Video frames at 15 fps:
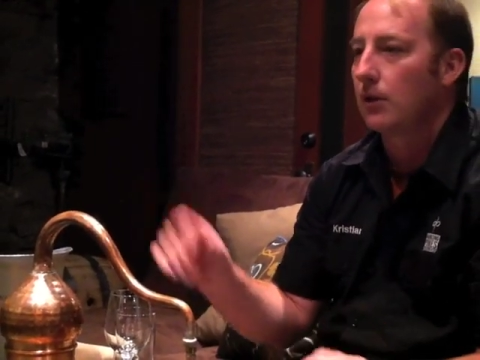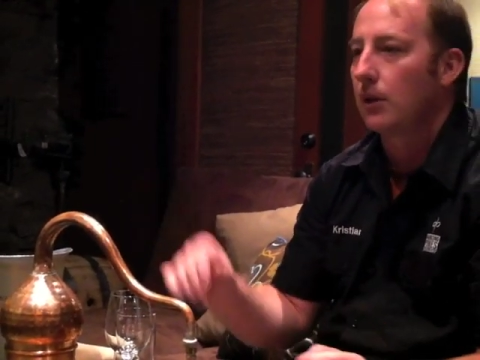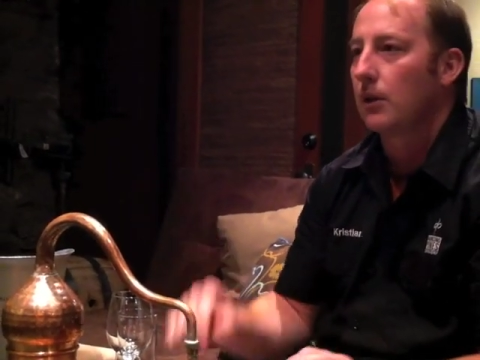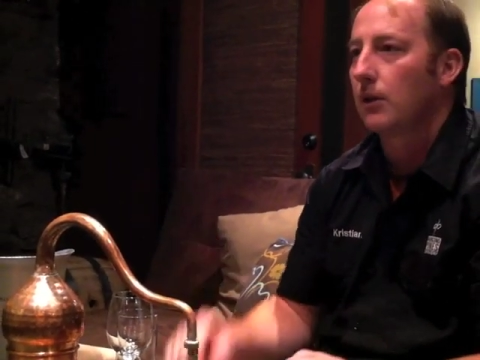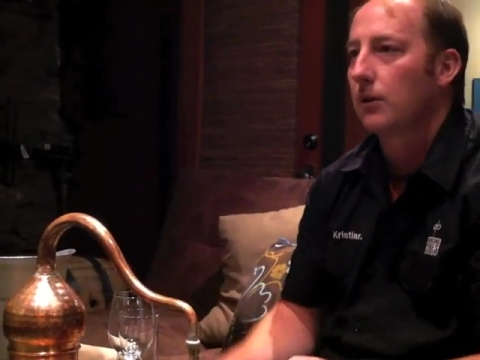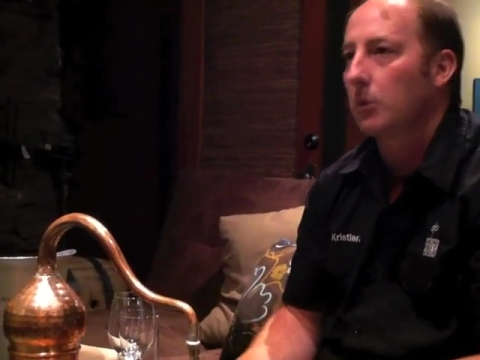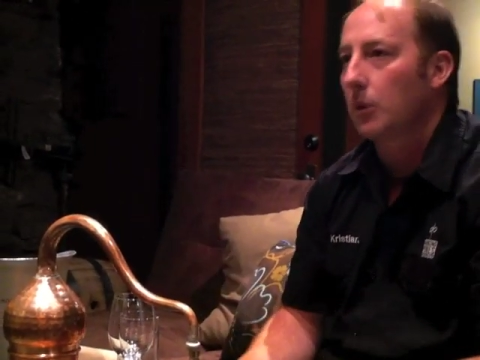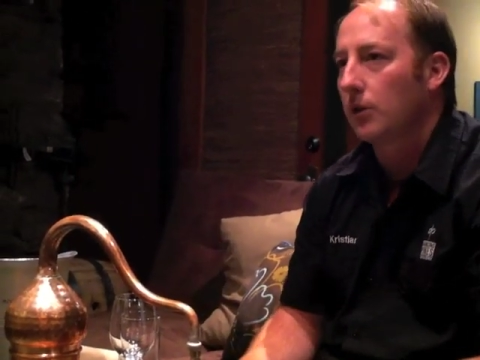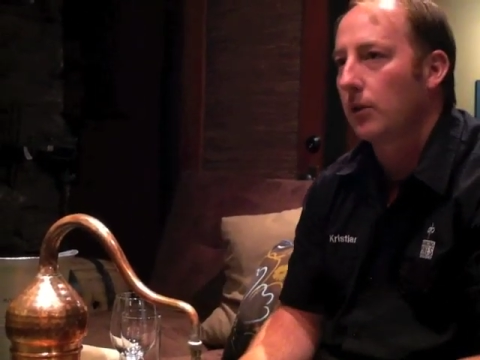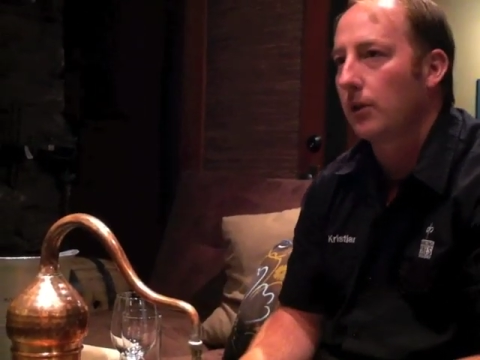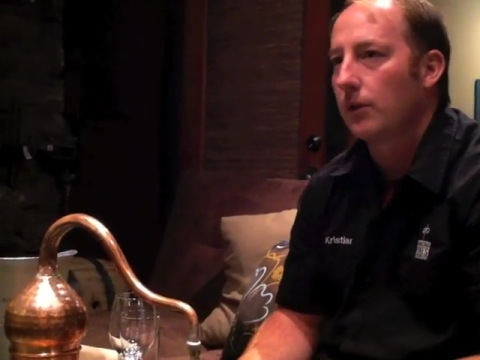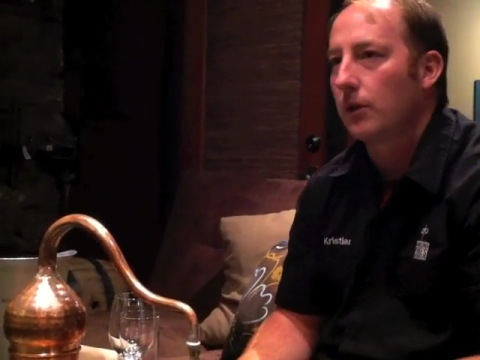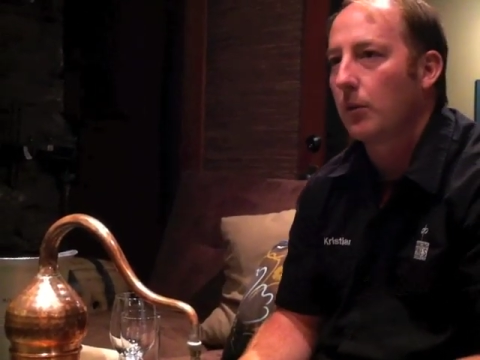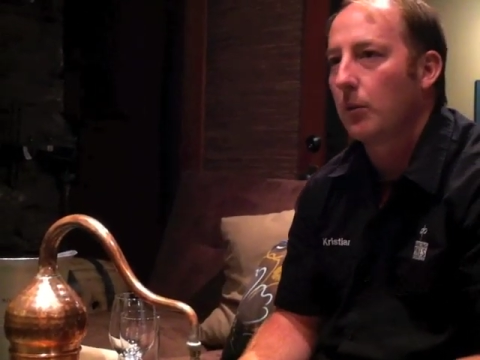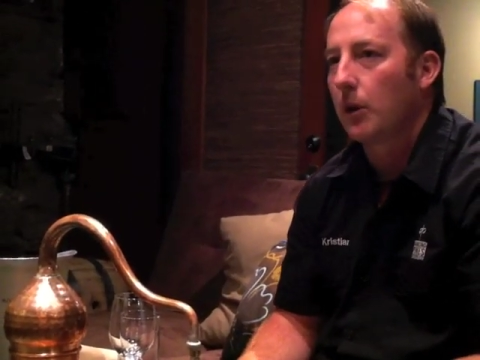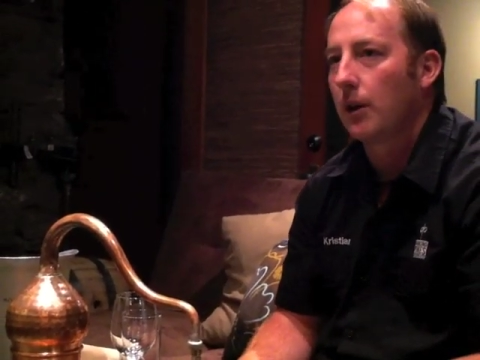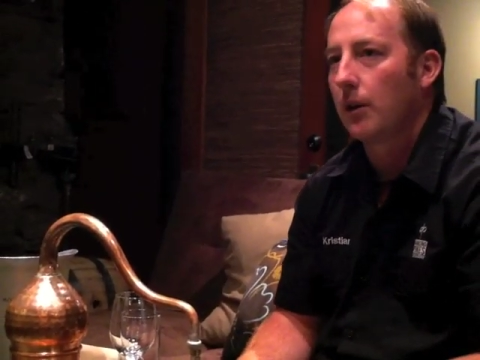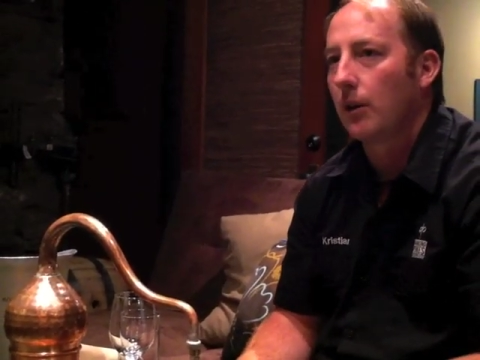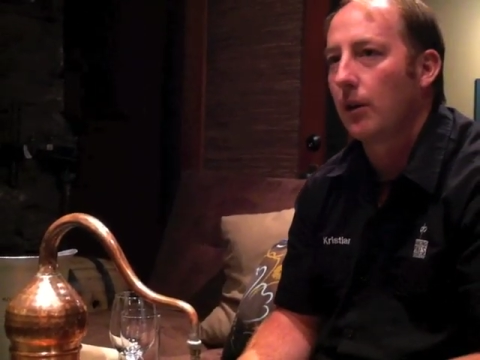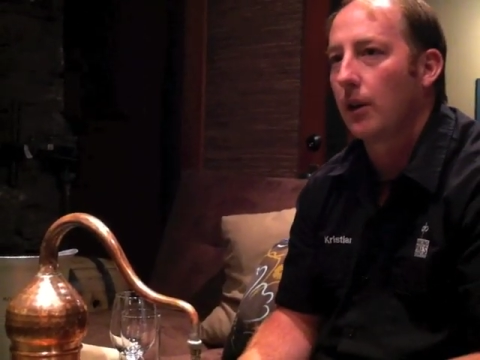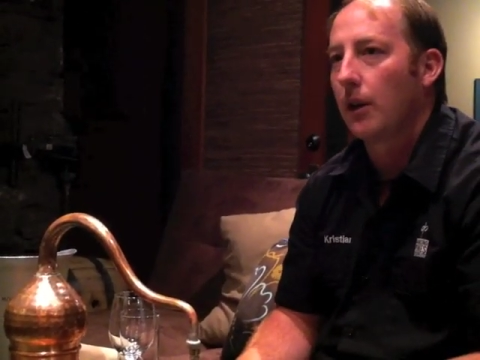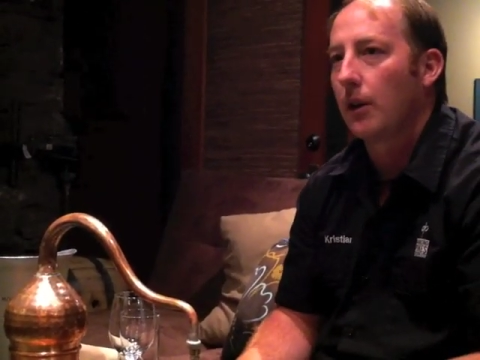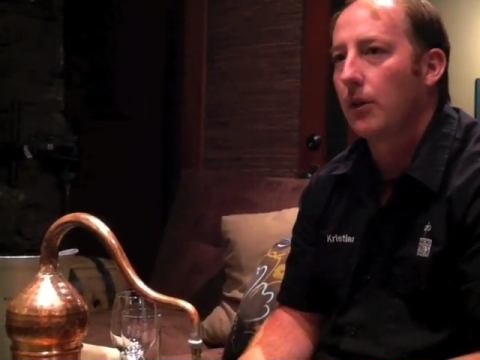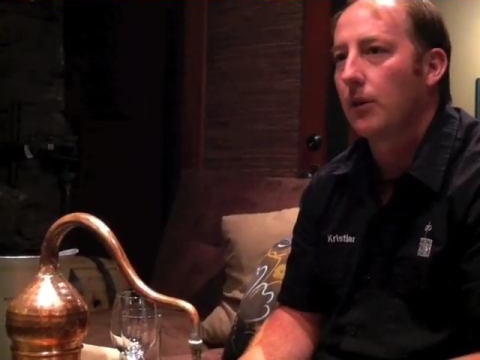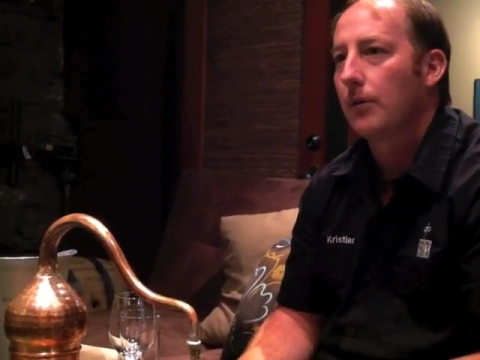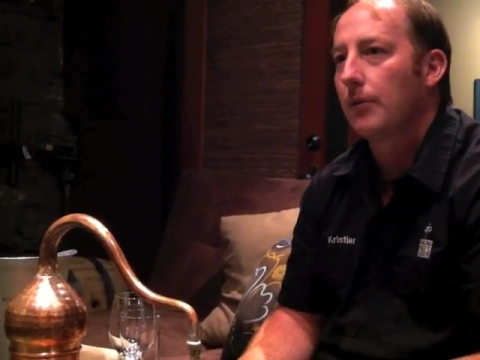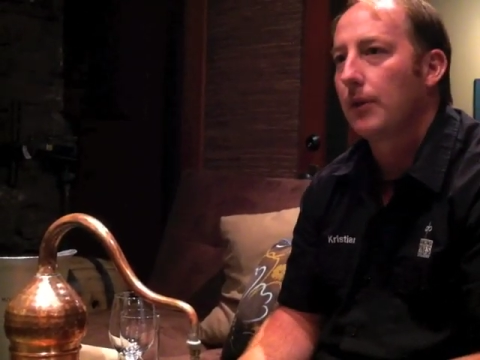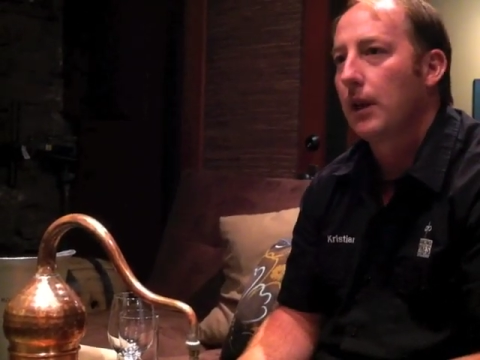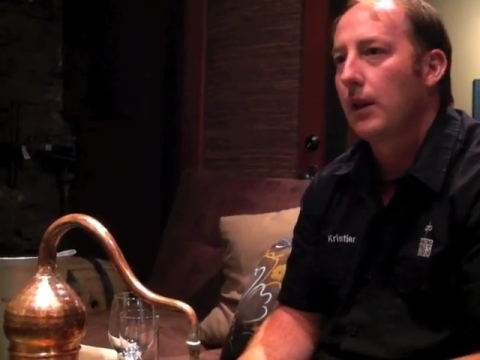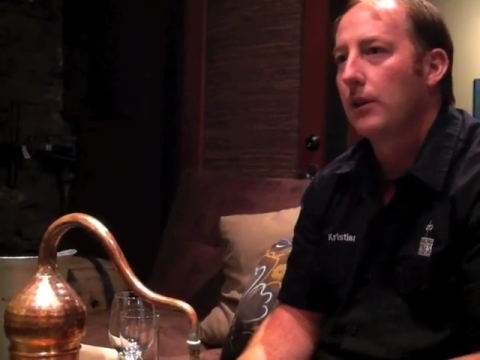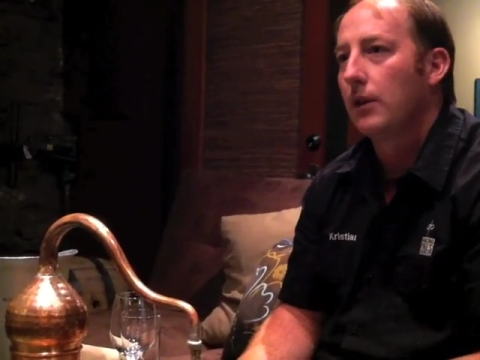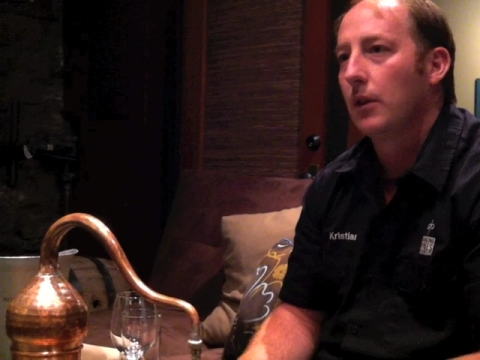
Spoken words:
can dispose of some way or another.